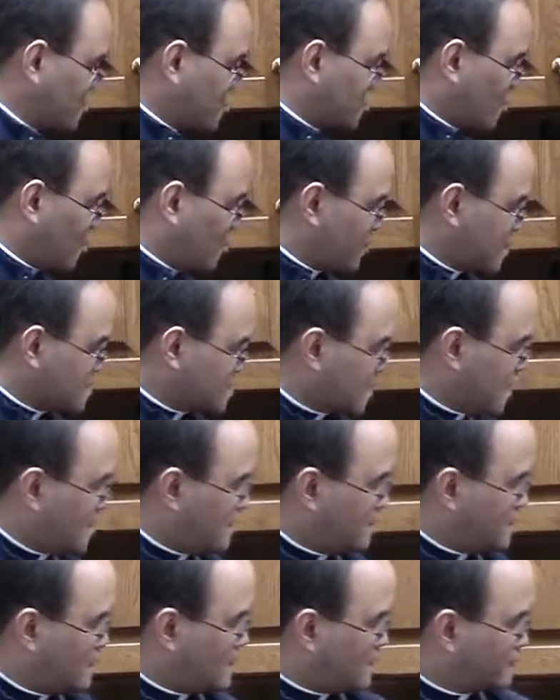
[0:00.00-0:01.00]
Joe was
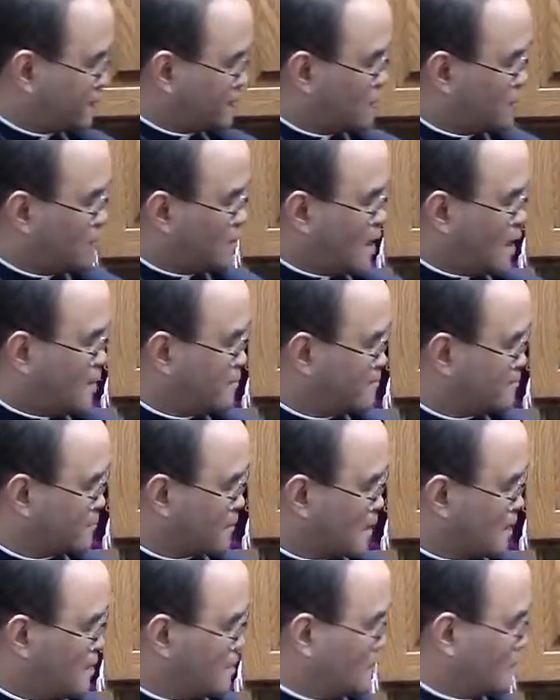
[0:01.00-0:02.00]
kind enough to um,
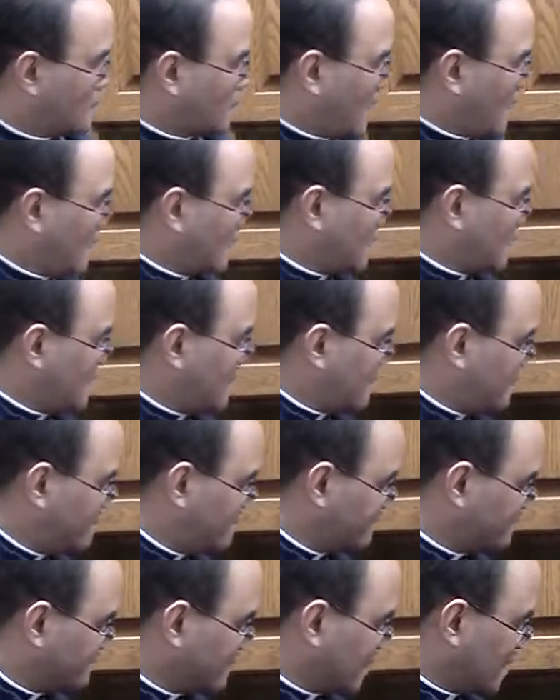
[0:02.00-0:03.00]
to kind of
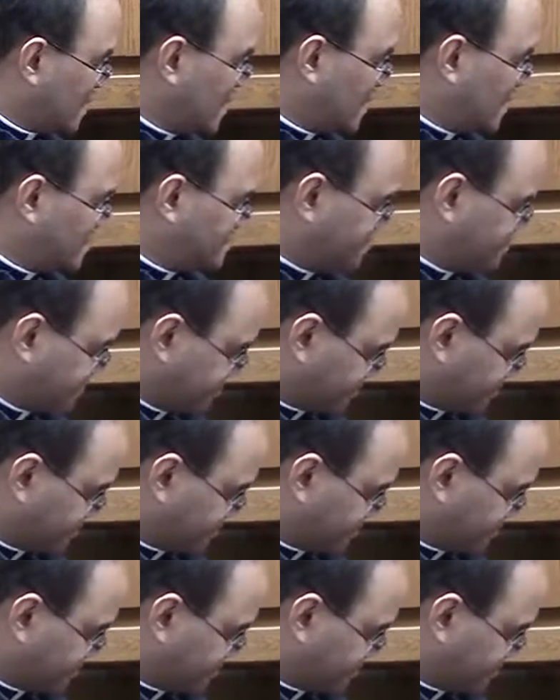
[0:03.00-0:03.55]
um,